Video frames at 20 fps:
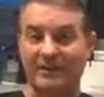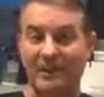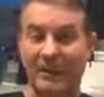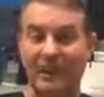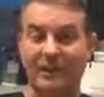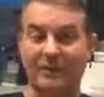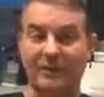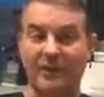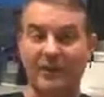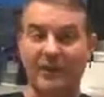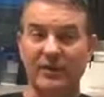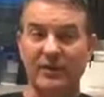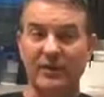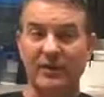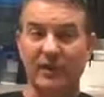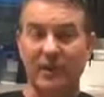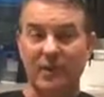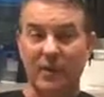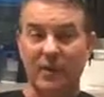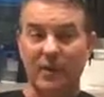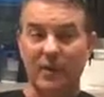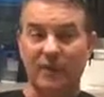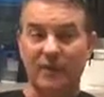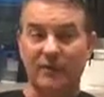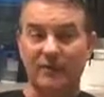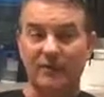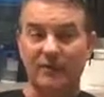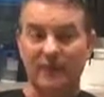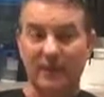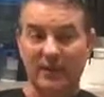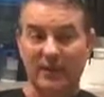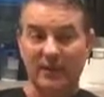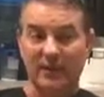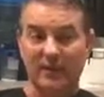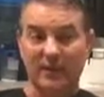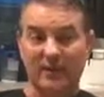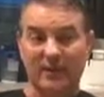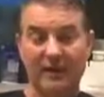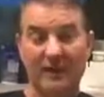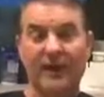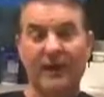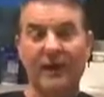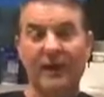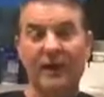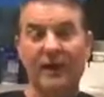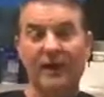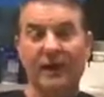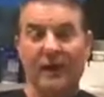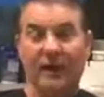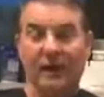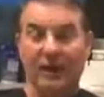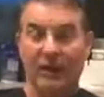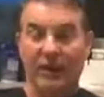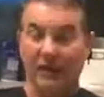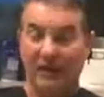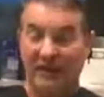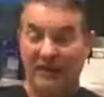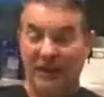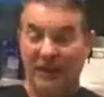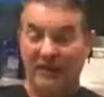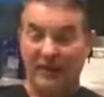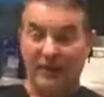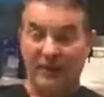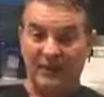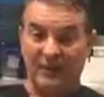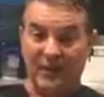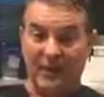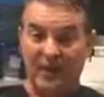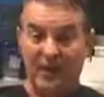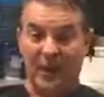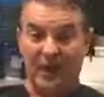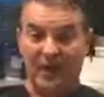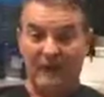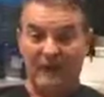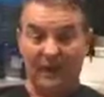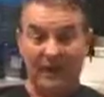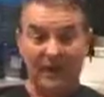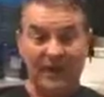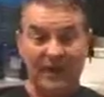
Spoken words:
So internal hemorrhoid treatments, we do a flexible sigmoidoscopy.